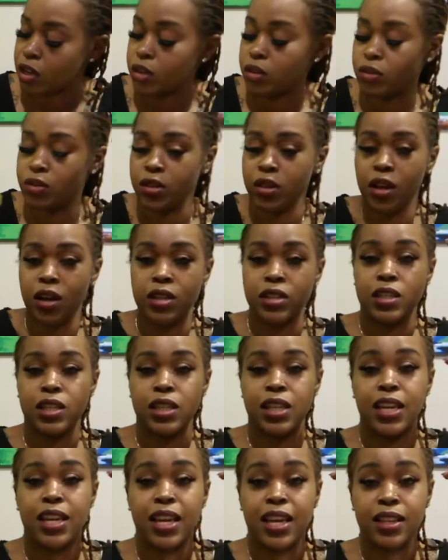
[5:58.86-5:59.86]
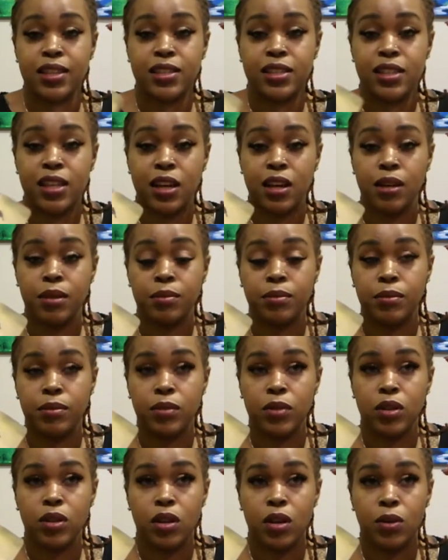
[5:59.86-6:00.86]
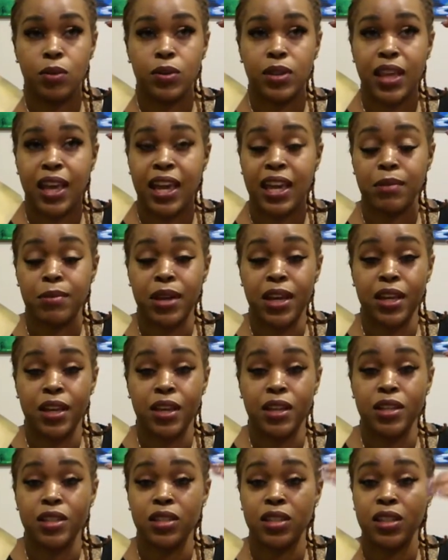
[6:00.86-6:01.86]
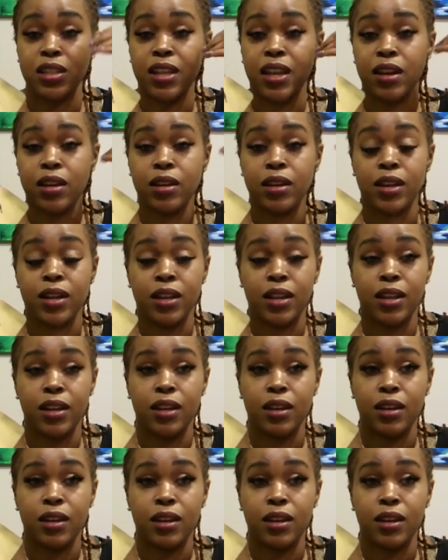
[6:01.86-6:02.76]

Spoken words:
You started to get in some, you know, with the Hangman energy, they're getting